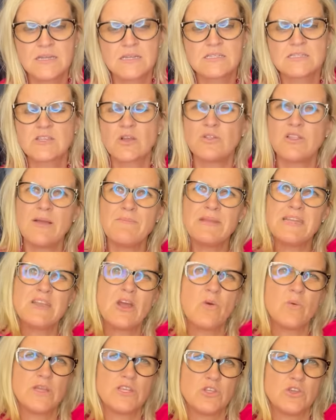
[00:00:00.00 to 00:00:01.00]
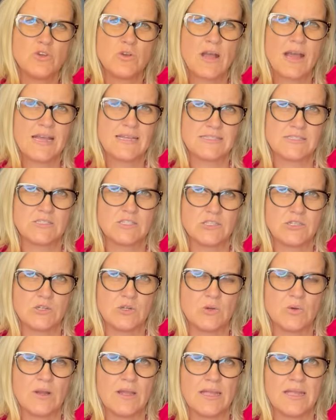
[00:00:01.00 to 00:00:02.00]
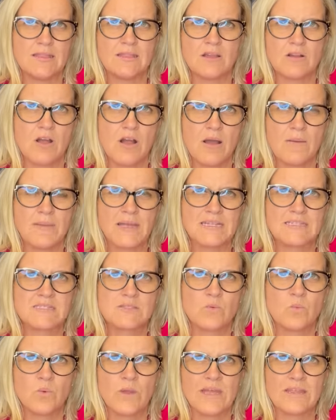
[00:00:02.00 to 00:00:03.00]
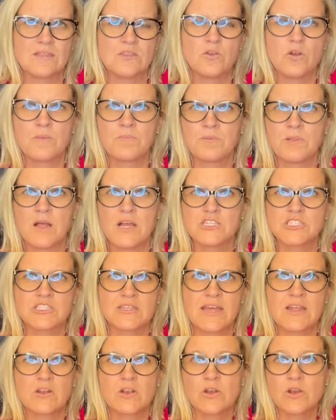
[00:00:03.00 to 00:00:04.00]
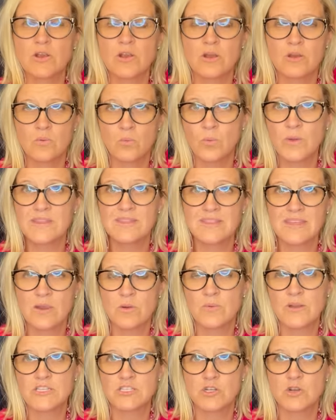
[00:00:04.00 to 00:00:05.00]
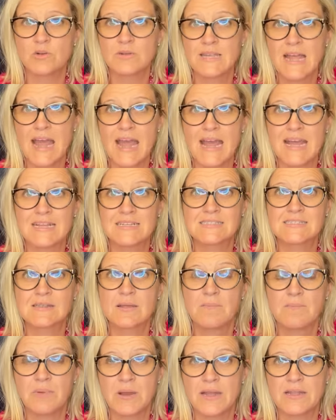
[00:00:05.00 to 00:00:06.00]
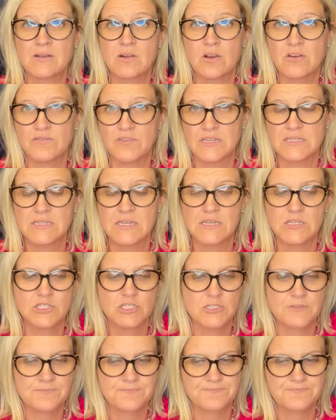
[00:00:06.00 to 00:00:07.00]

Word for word: So let me know what you guys do in the comments with your plush that are with the original tags, but are vintage.